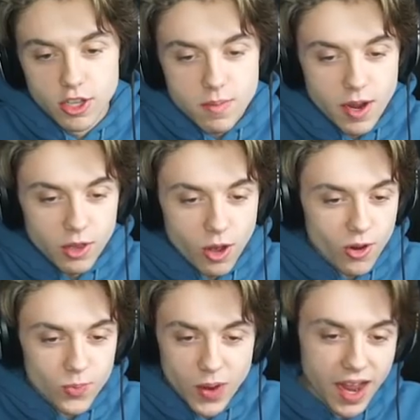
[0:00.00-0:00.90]
Leave me
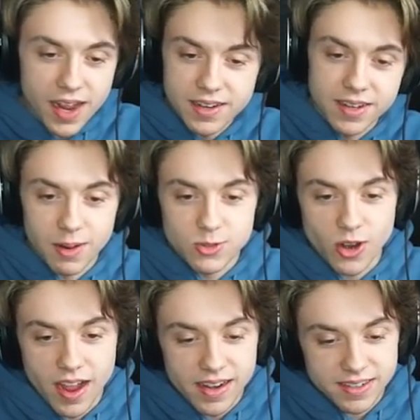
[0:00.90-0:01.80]
alone, man. I'm
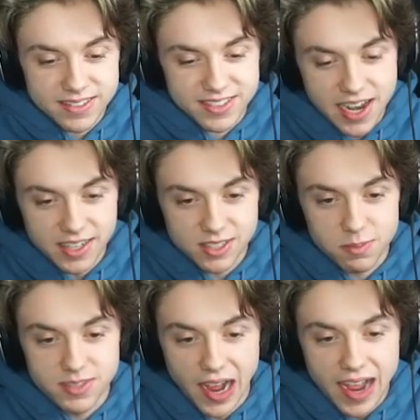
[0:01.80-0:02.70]
trying to get
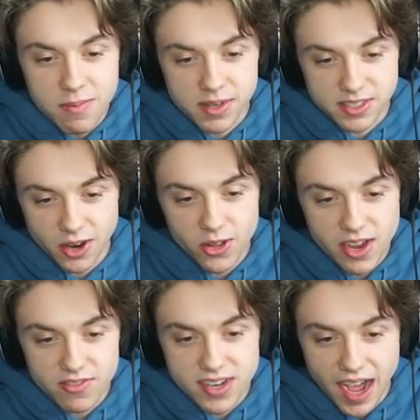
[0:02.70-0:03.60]
some diamonds. I only
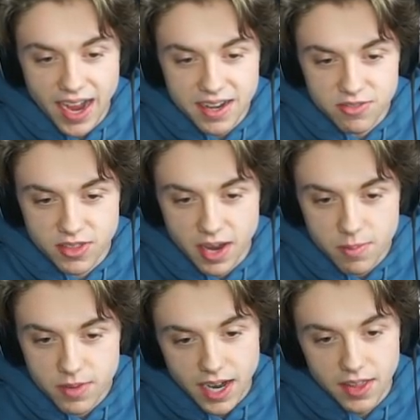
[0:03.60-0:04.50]
have nine of
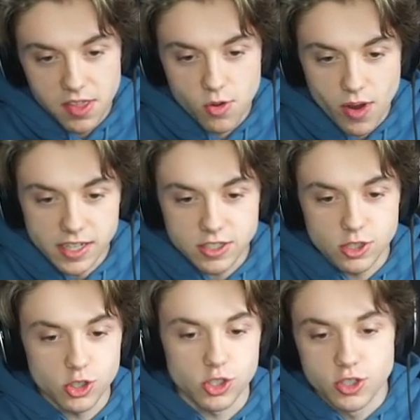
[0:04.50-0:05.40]
them, and then the rest
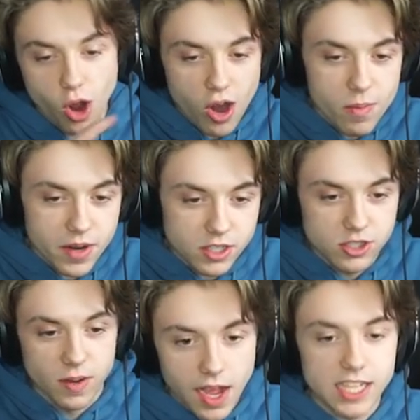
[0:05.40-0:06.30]
is just
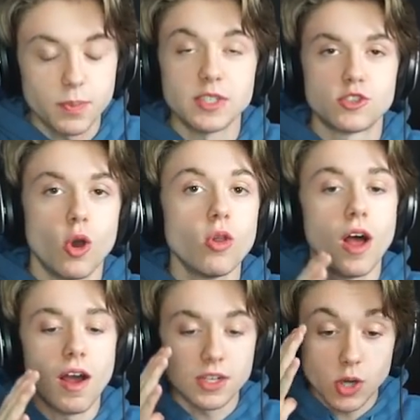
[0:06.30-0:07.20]
garbage. I spent so
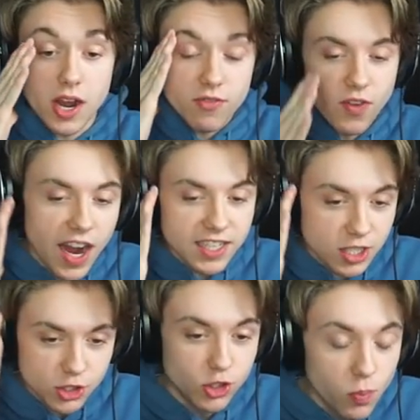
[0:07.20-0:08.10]
long trying to find
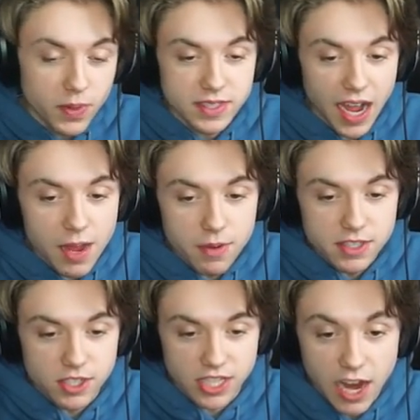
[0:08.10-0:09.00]
these stupid
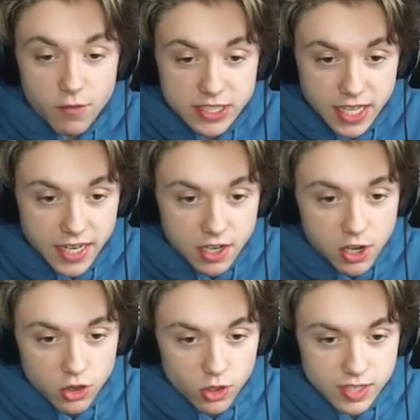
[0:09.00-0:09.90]
diamonds because everything
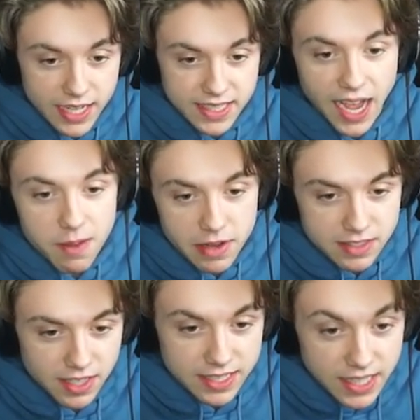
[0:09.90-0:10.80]
looks like
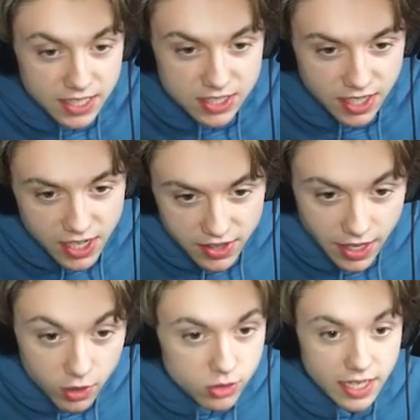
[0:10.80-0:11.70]
diamonds like this.
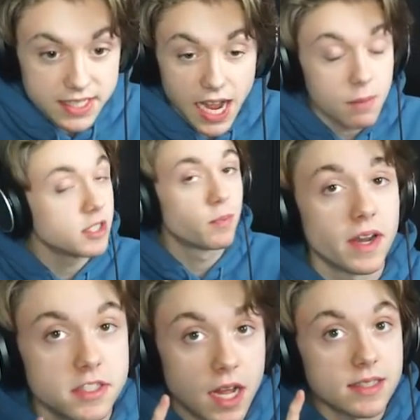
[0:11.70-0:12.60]
That looks like diamonds,
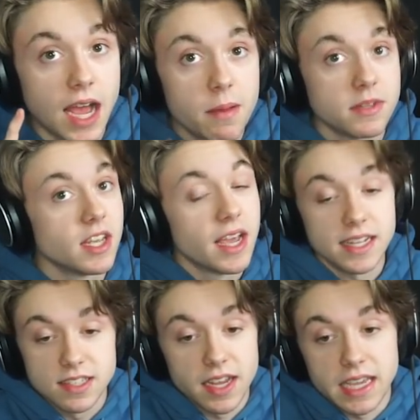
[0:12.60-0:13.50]
but it's not diamond.
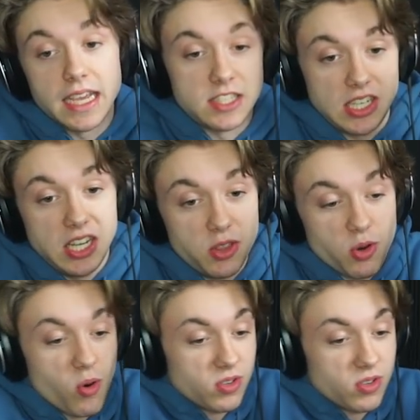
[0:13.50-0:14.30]
It's like, it's either